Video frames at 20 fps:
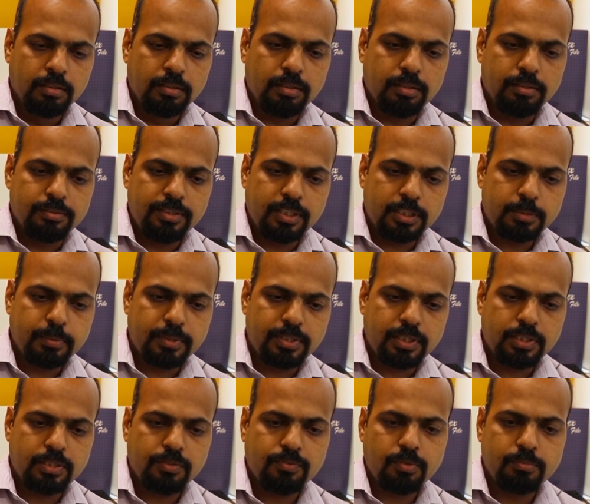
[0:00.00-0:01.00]
the
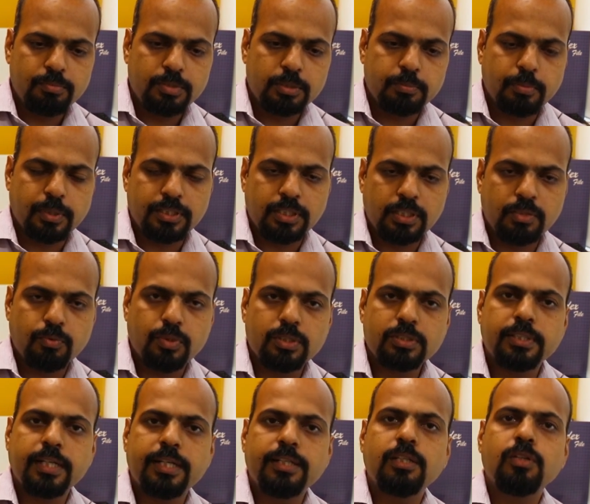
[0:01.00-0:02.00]
expectation from this budget
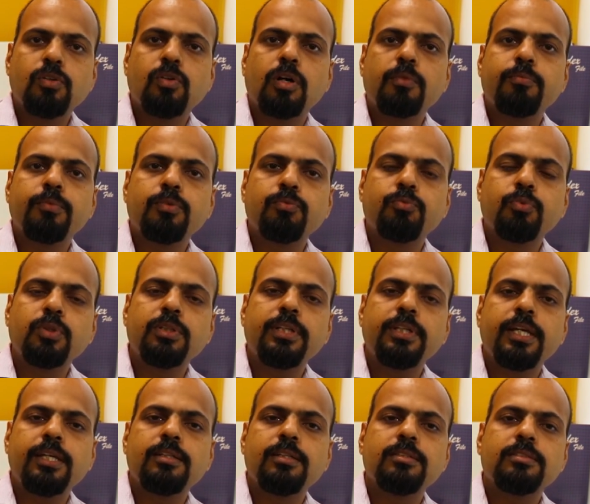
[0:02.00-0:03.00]
was that the government would
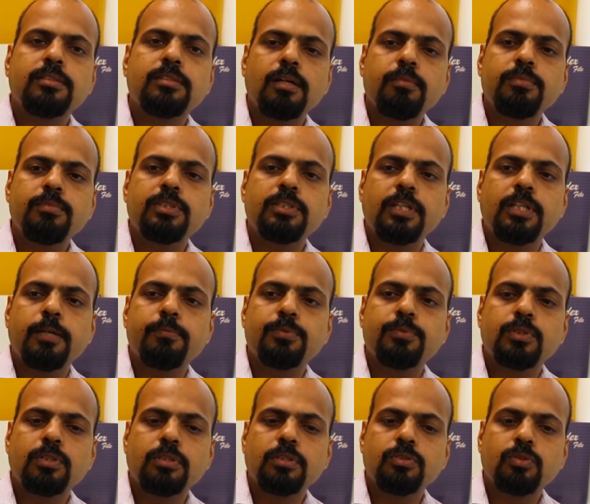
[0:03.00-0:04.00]
take in some steps